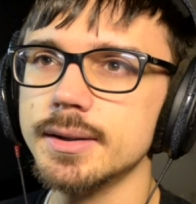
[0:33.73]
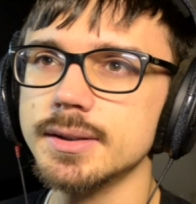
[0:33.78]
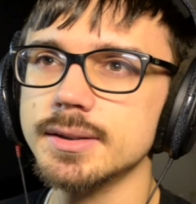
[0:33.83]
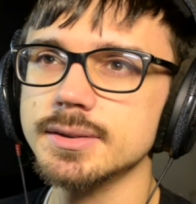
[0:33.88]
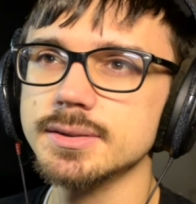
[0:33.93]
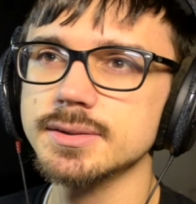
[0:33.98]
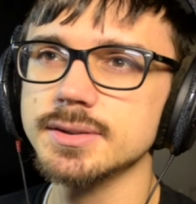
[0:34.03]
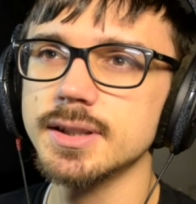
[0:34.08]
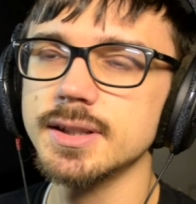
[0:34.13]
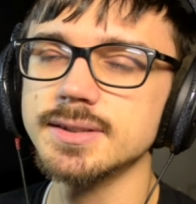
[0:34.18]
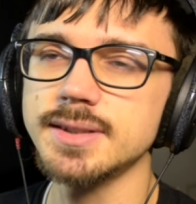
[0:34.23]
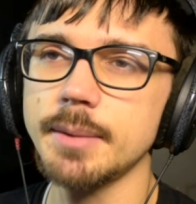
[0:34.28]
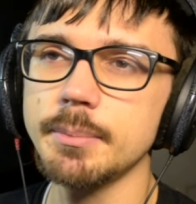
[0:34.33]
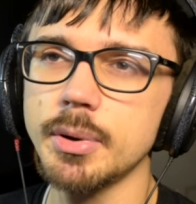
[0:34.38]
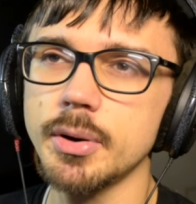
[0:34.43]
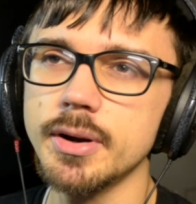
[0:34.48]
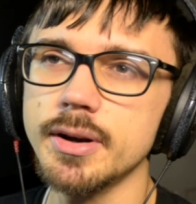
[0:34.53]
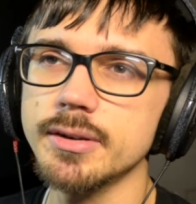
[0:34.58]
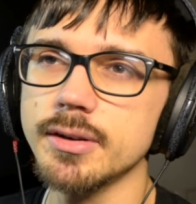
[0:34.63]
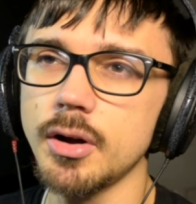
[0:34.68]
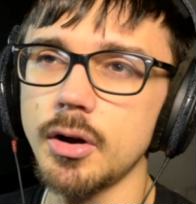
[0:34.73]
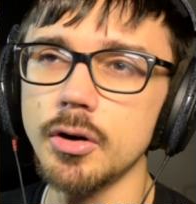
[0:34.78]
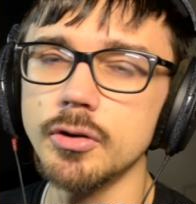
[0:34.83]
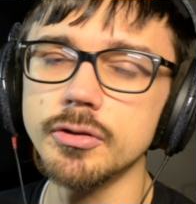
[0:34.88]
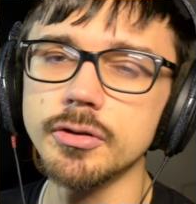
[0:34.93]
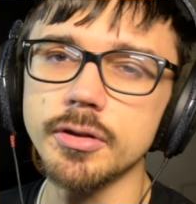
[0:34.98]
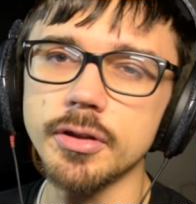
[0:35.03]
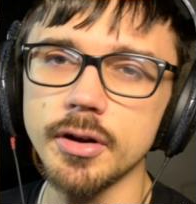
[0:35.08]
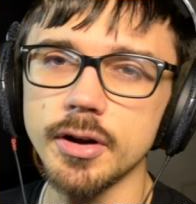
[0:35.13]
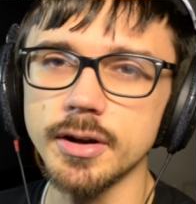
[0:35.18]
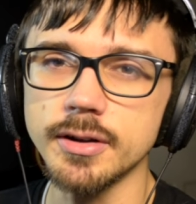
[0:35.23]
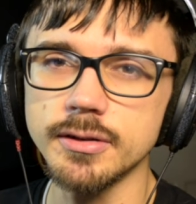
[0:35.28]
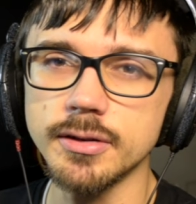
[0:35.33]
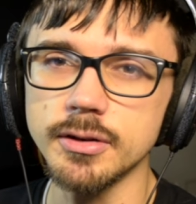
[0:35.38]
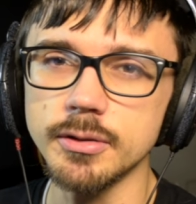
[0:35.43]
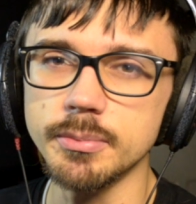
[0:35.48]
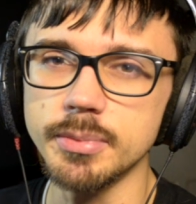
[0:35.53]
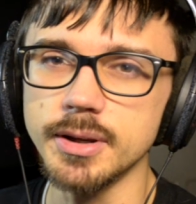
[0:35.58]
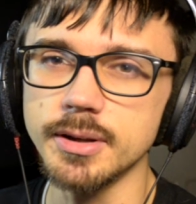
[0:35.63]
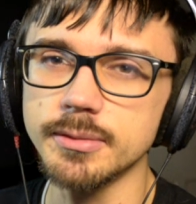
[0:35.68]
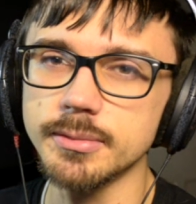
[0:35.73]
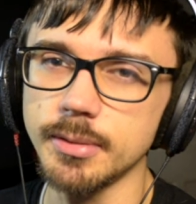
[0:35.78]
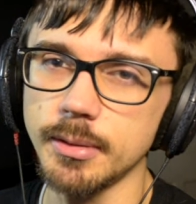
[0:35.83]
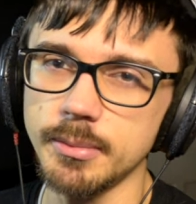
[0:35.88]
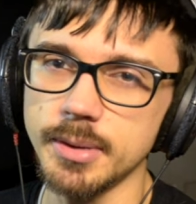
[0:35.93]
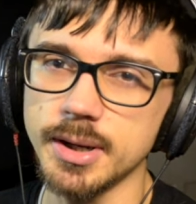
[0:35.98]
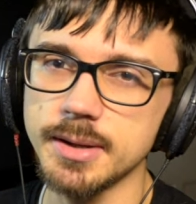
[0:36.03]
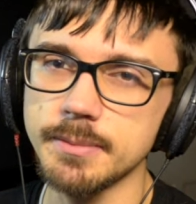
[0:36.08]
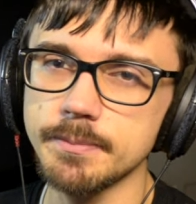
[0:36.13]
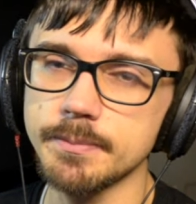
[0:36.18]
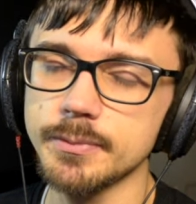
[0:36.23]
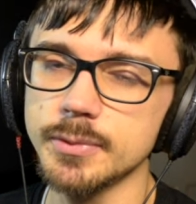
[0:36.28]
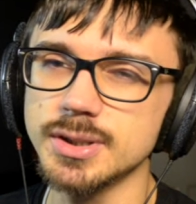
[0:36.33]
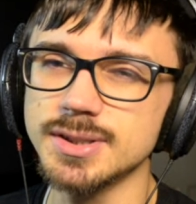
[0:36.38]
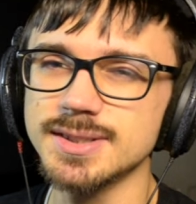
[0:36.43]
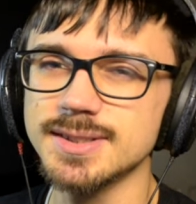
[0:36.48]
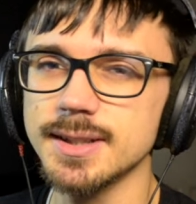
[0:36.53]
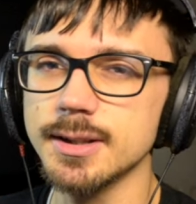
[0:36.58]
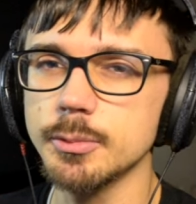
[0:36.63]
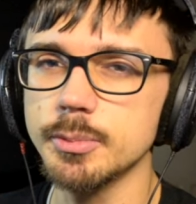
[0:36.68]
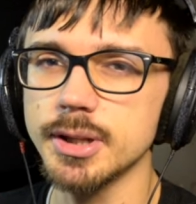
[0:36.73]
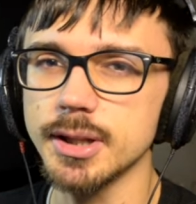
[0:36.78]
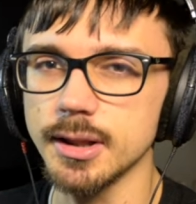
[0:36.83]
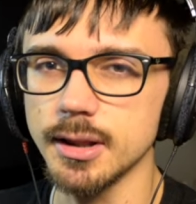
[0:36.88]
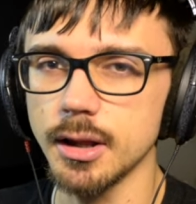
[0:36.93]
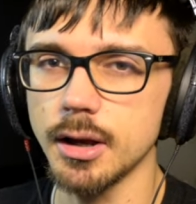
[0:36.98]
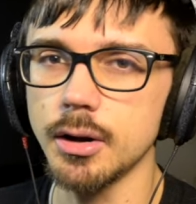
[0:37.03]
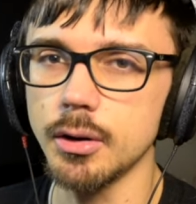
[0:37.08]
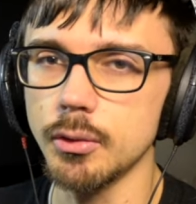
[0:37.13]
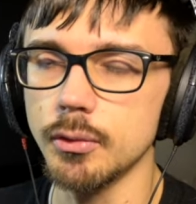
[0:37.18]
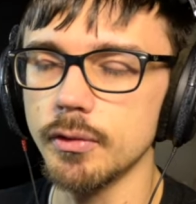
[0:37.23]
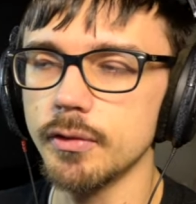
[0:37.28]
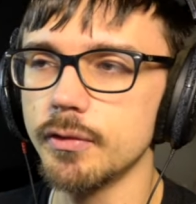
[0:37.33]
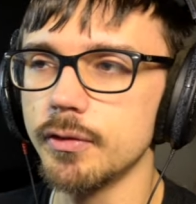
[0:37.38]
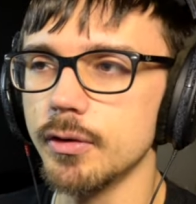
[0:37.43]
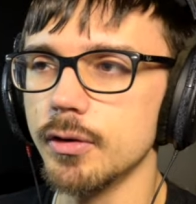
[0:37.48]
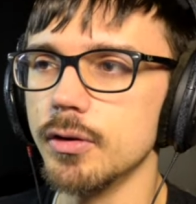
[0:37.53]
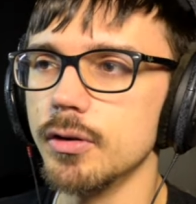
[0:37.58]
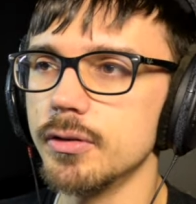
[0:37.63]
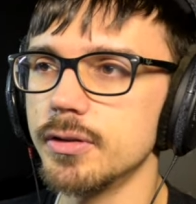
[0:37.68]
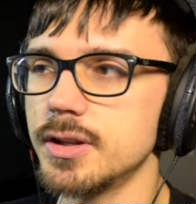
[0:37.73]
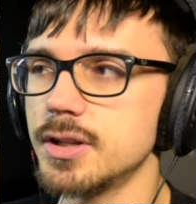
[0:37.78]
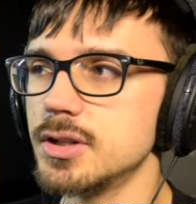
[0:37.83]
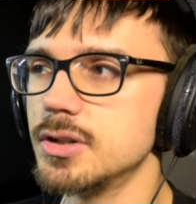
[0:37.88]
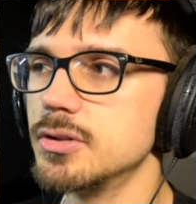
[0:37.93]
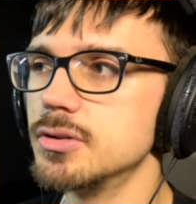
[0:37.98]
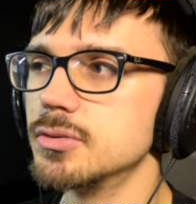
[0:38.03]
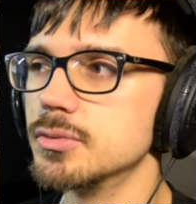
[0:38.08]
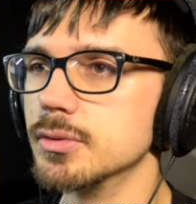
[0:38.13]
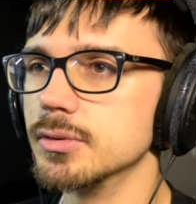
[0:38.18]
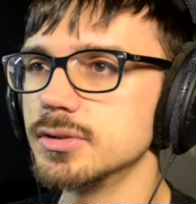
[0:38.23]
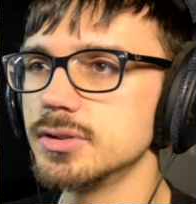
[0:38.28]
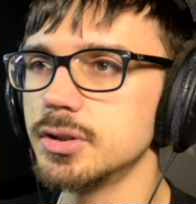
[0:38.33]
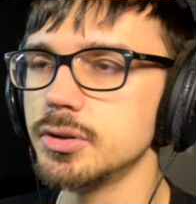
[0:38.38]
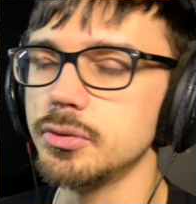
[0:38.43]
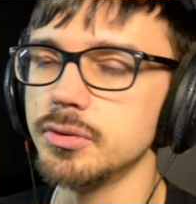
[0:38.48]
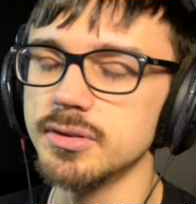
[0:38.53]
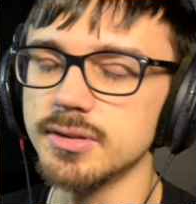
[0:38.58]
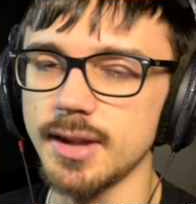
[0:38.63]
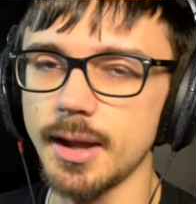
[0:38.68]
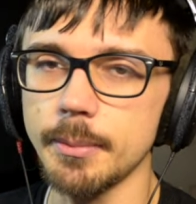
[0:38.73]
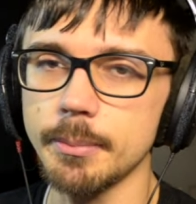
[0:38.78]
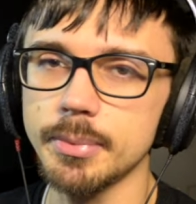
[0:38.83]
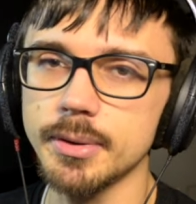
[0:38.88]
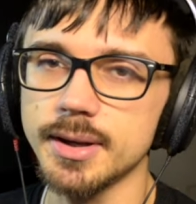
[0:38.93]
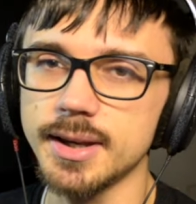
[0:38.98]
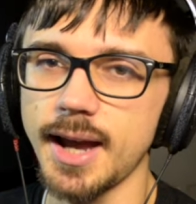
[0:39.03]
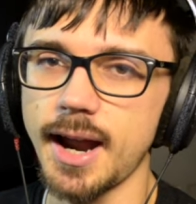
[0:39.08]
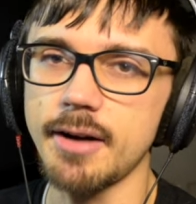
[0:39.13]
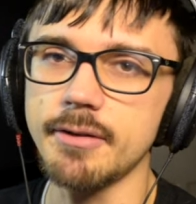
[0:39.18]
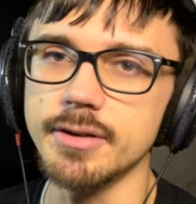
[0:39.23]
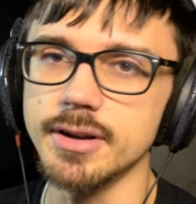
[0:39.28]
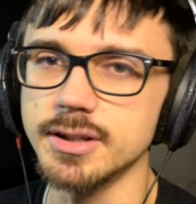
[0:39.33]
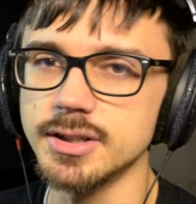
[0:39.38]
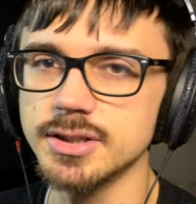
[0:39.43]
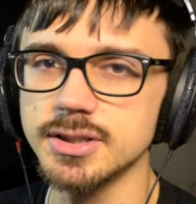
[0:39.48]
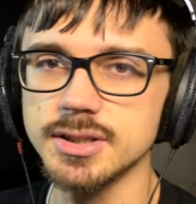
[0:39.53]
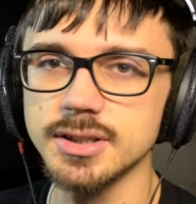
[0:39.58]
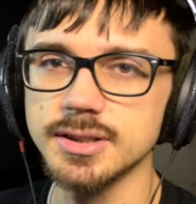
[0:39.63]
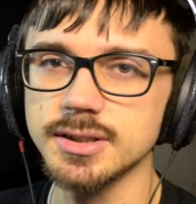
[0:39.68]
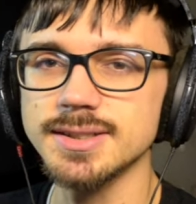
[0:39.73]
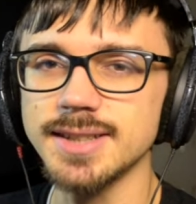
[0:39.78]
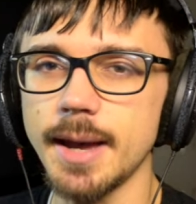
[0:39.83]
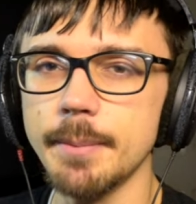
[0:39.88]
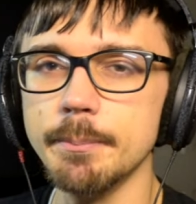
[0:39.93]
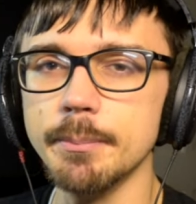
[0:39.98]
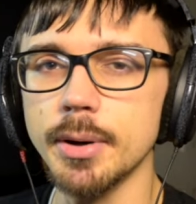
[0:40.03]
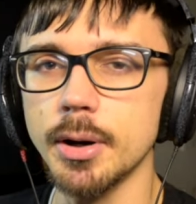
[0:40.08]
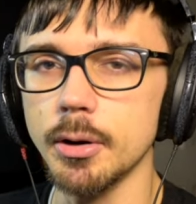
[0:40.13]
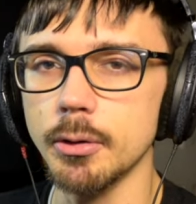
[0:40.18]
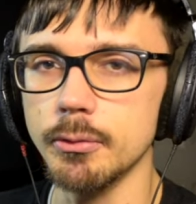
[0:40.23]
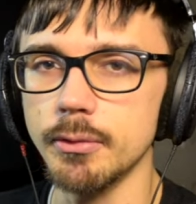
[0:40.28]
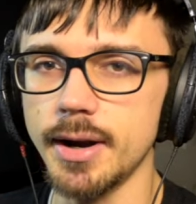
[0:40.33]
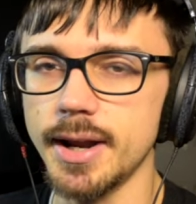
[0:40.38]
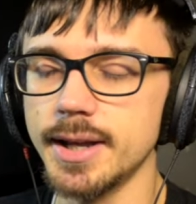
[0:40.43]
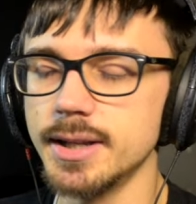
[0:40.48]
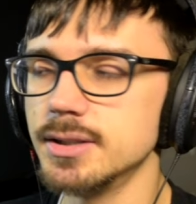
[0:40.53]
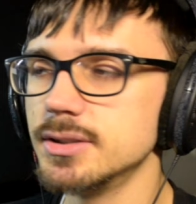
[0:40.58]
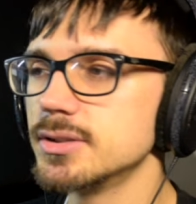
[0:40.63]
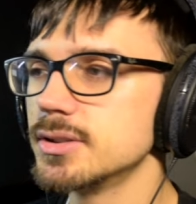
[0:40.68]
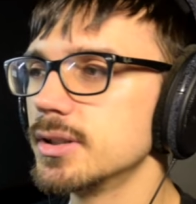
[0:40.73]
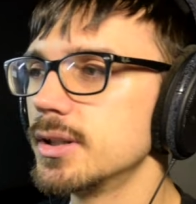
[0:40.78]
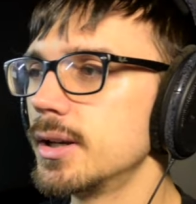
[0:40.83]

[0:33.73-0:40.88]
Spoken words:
So the tempo here is at 132 beats per minute, which is a little bit low for the usual two-step garage tempo range.